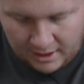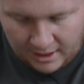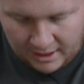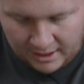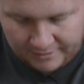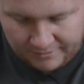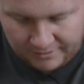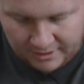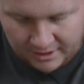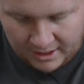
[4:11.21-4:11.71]

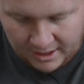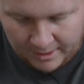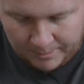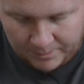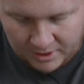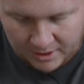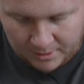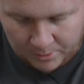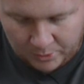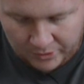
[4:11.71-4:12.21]
I even
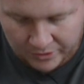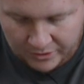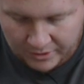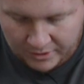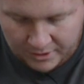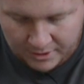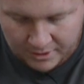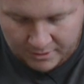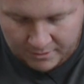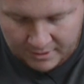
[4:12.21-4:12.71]
kept up with
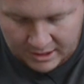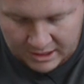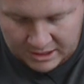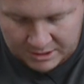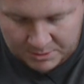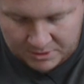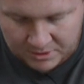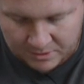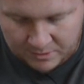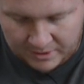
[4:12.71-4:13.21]
your
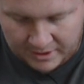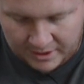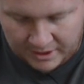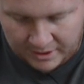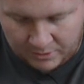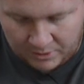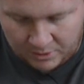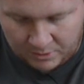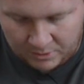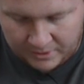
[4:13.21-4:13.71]
garage build when
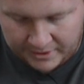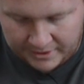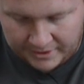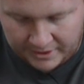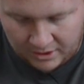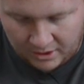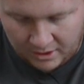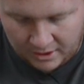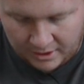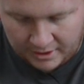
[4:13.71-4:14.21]
they were
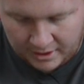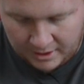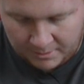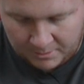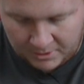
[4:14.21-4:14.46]
working on it.